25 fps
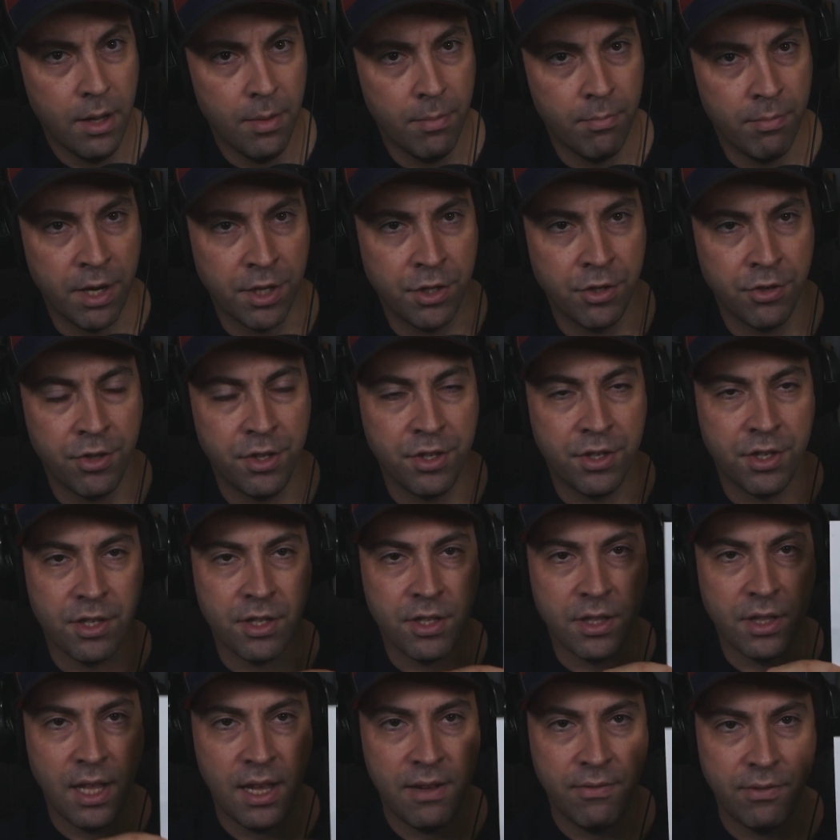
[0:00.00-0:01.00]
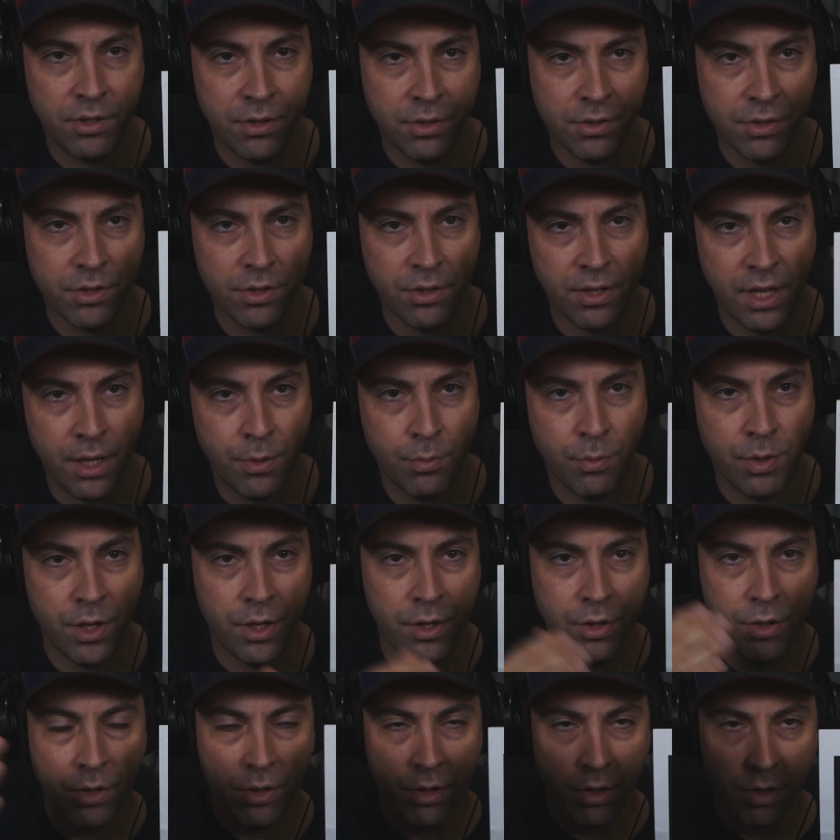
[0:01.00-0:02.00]
Make sure this is level so that when
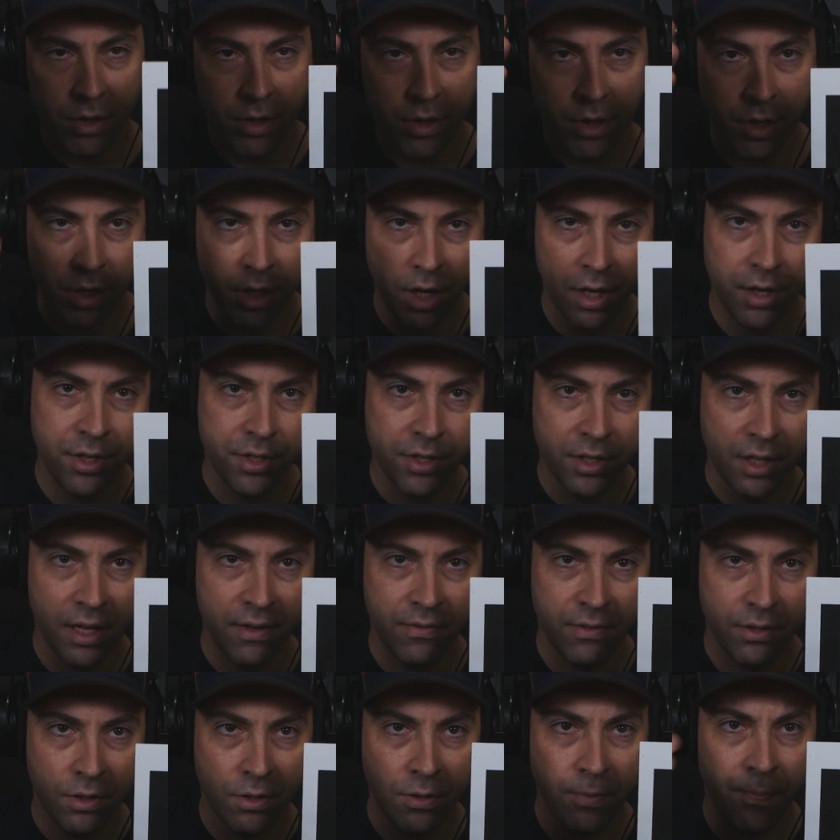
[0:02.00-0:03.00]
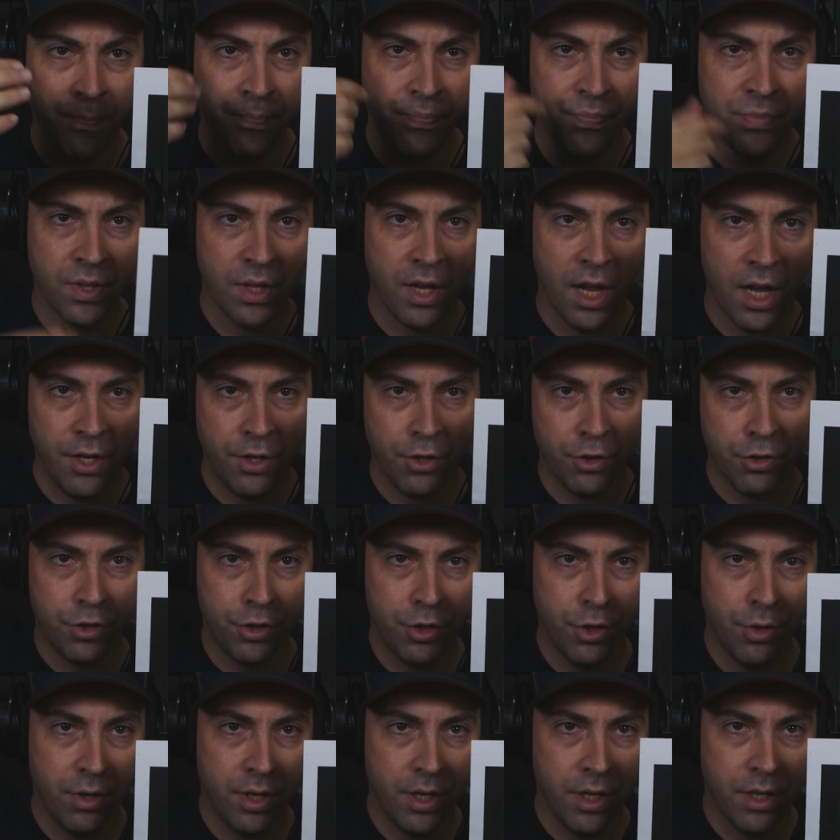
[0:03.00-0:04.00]
your gun is level and you're
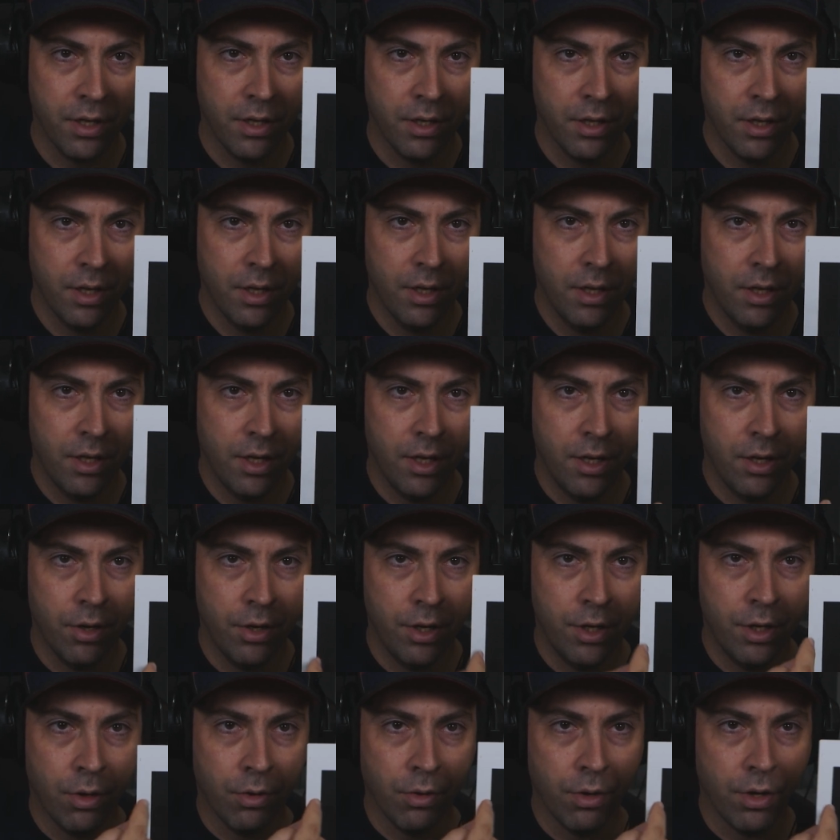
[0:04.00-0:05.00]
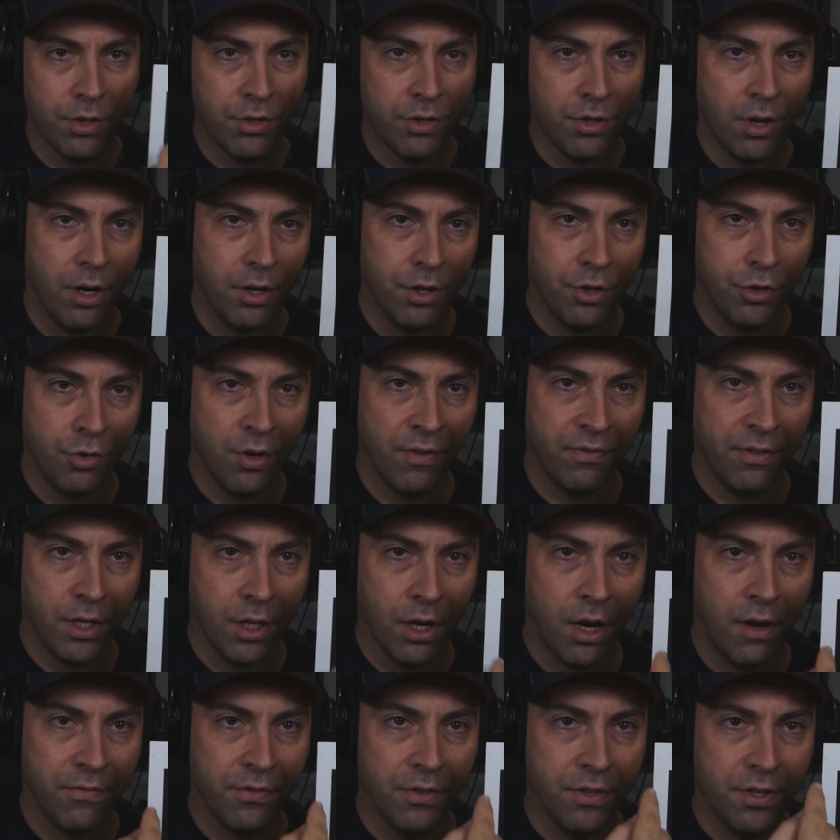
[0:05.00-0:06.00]
shooting, you know, you don't start drifting
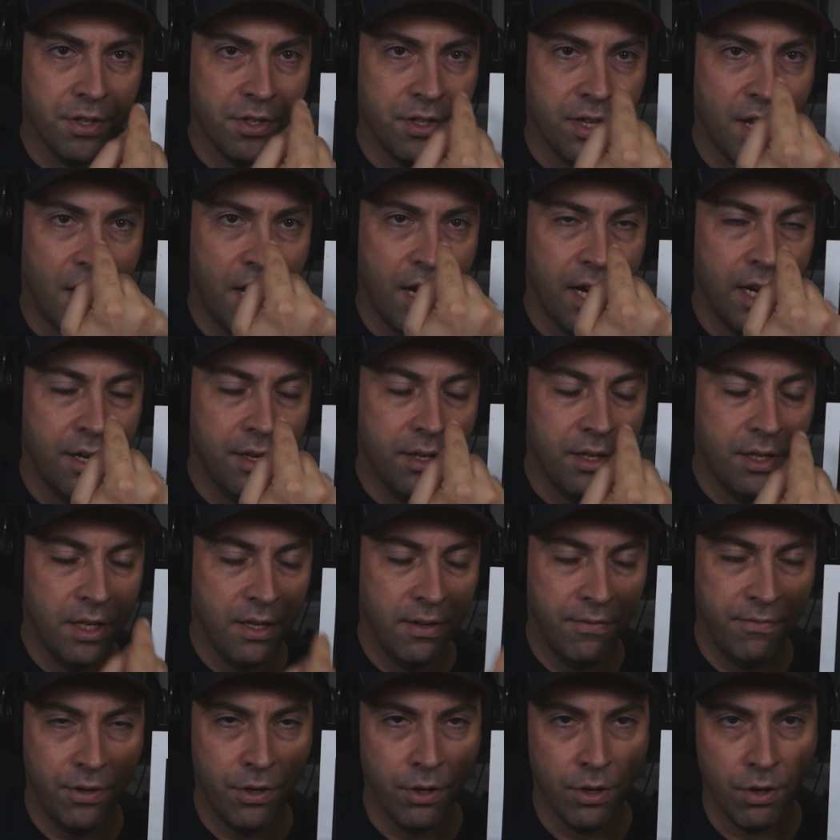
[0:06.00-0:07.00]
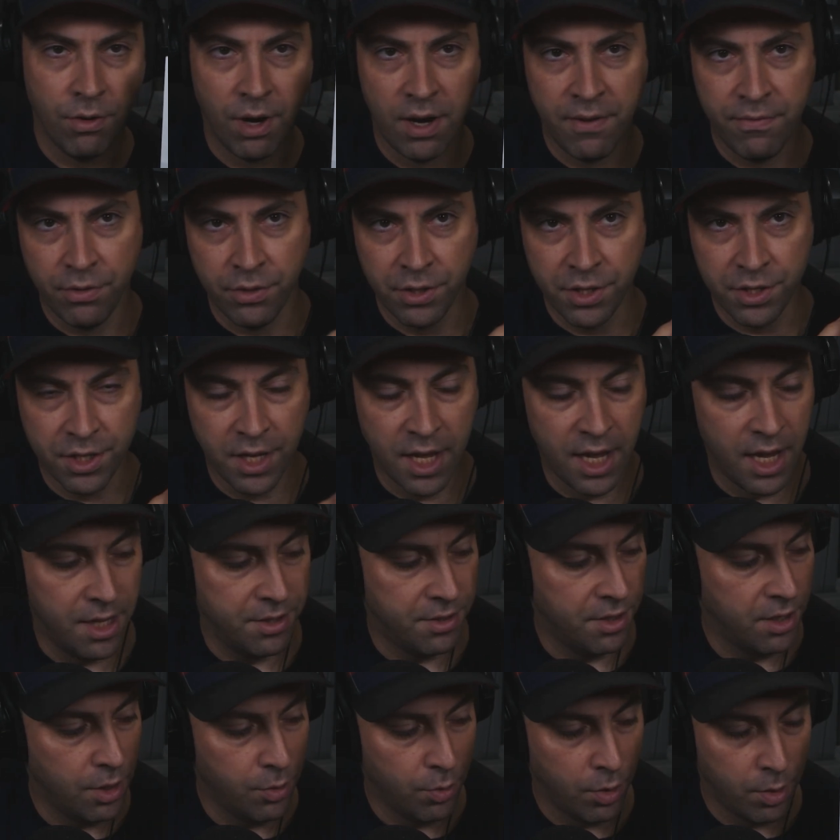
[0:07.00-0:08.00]
off to the side. If your rifle is
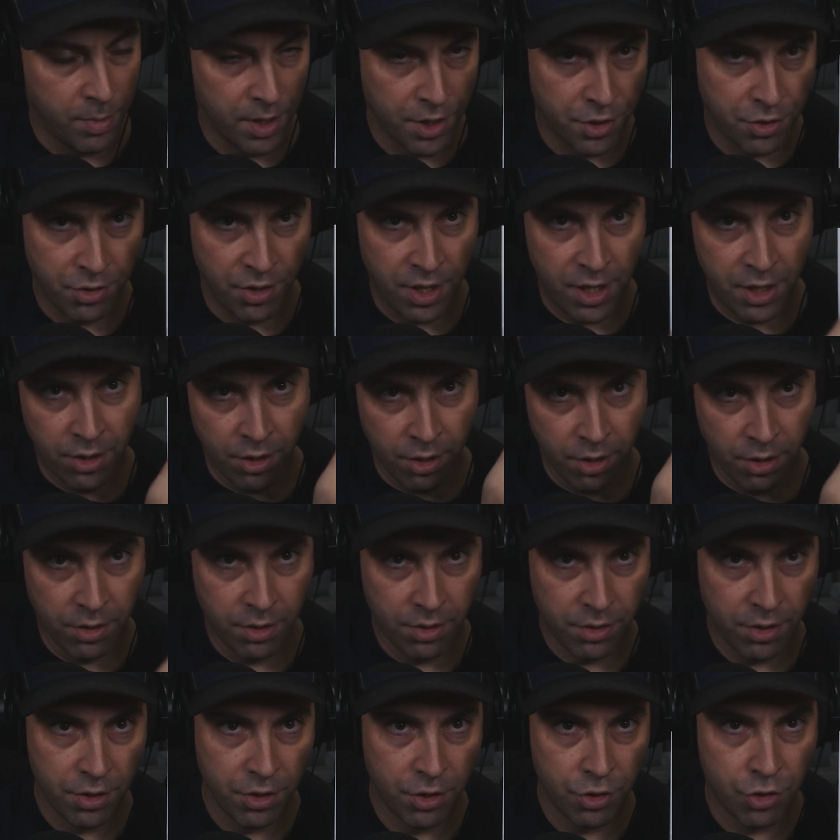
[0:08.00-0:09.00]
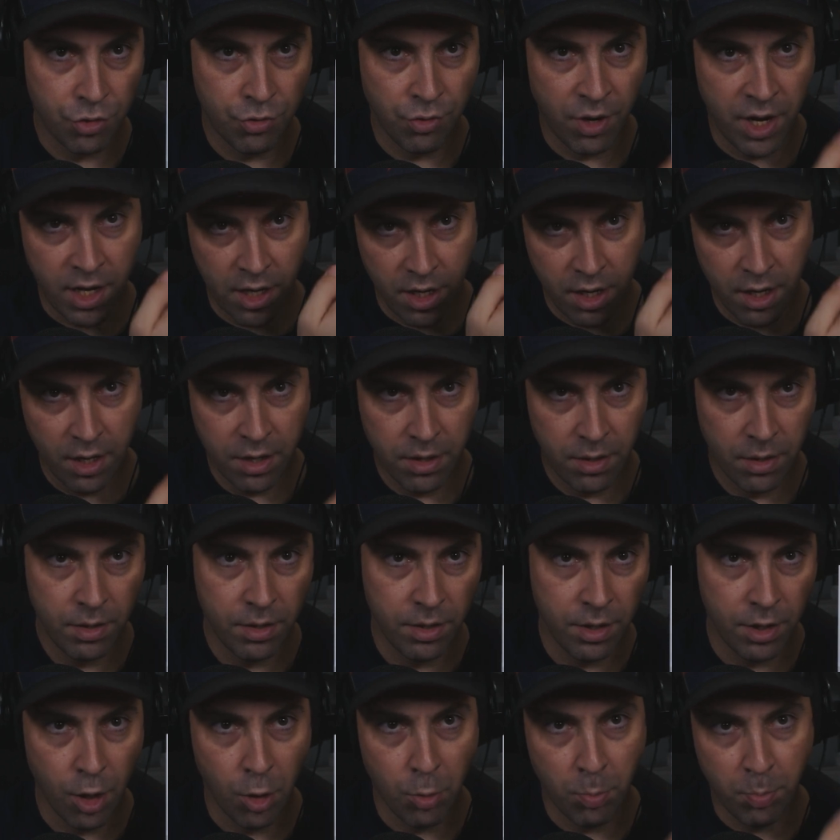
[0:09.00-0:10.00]
canted, you want to make sure that you're straight,
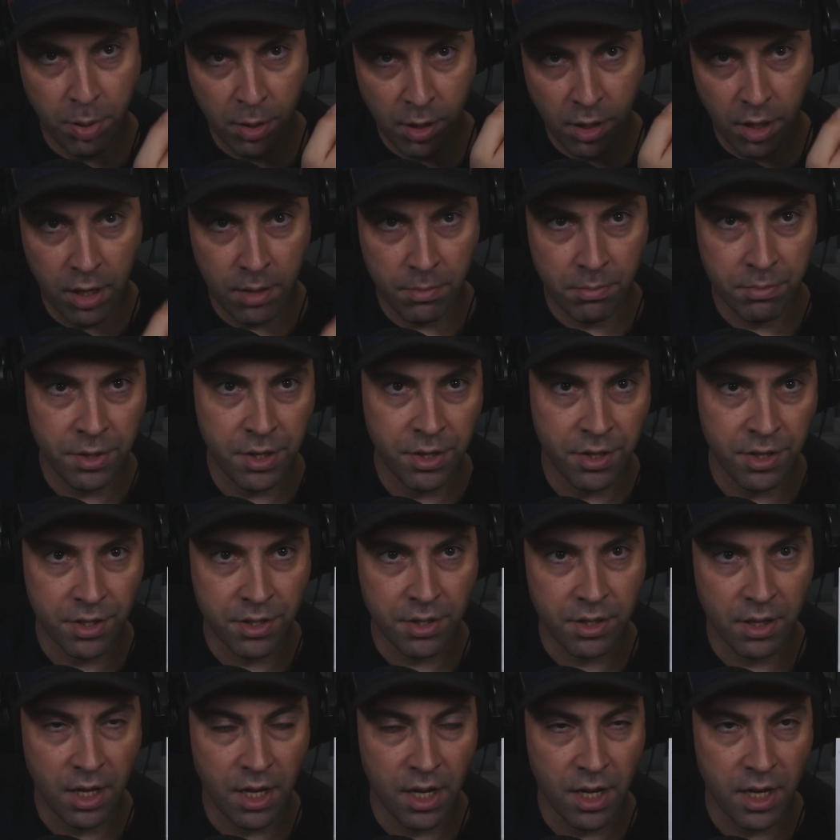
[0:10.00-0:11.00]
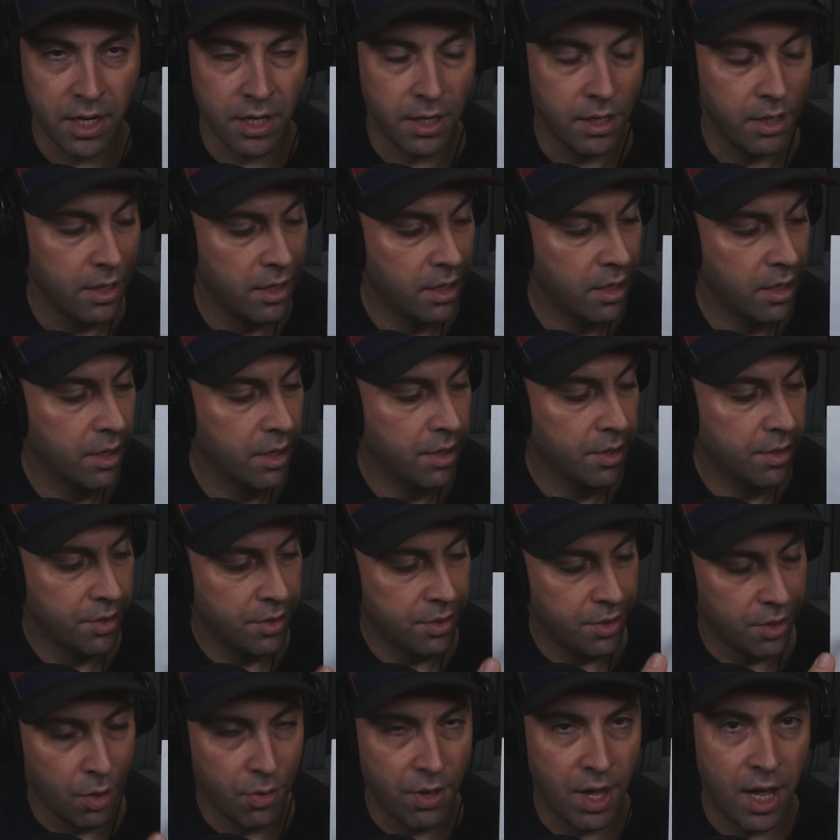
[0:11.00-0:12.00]
you know, plumbed this line
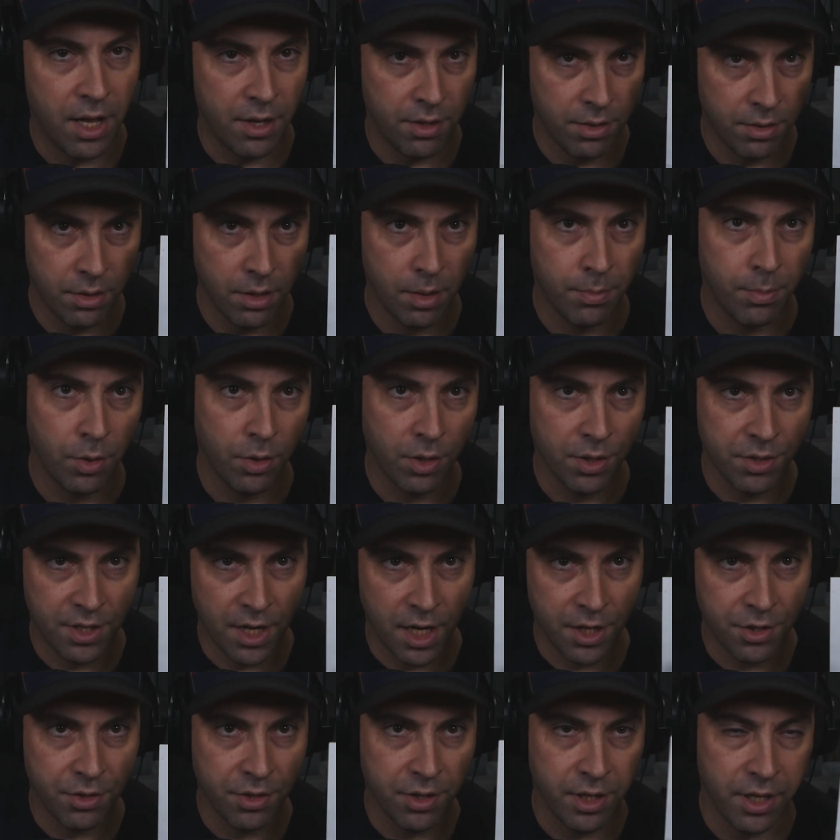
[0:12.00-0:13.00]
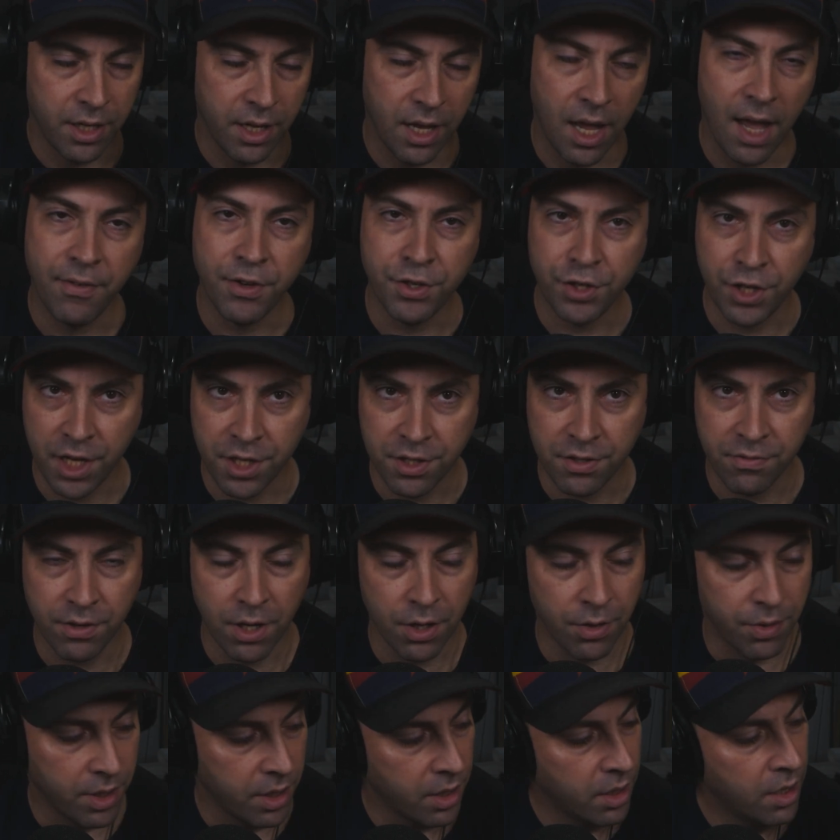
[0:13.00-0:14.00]
so that the bullets actually have a chance of
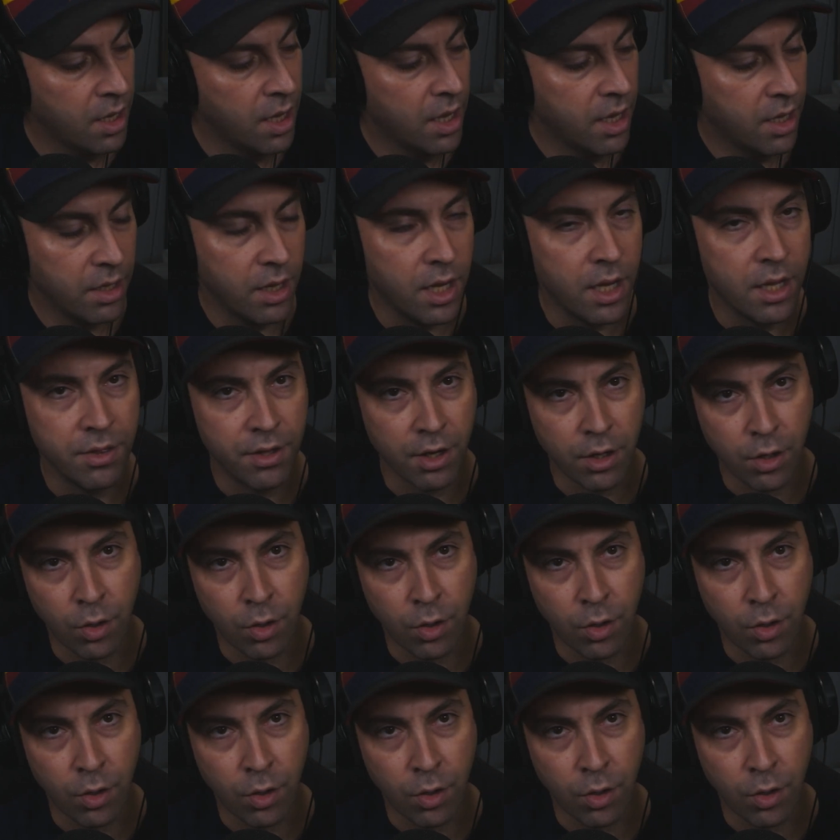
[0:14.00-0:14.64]
going in their